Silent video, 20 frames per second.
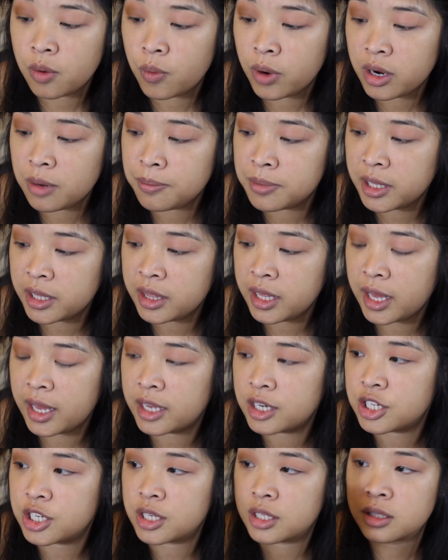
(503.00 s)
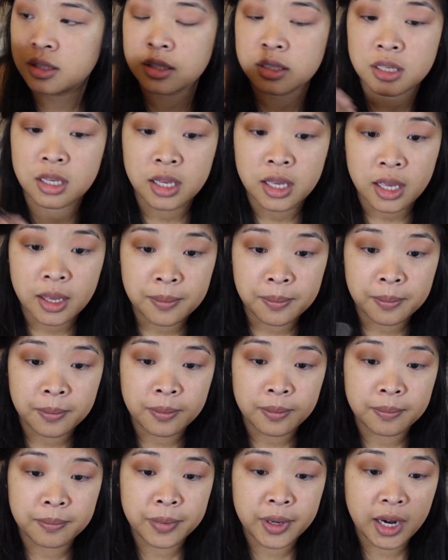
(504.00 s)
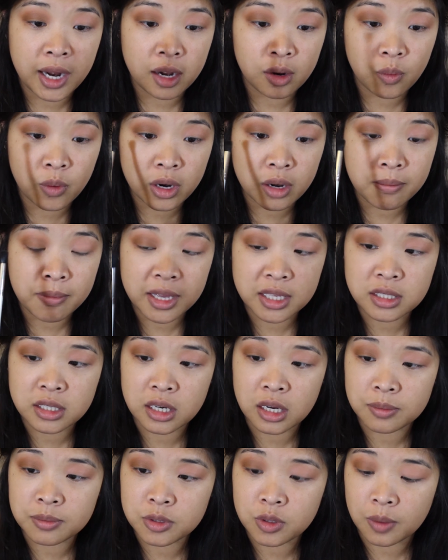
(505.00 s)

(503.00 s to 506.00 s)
want to blend the edges, but I don't want to mess it up,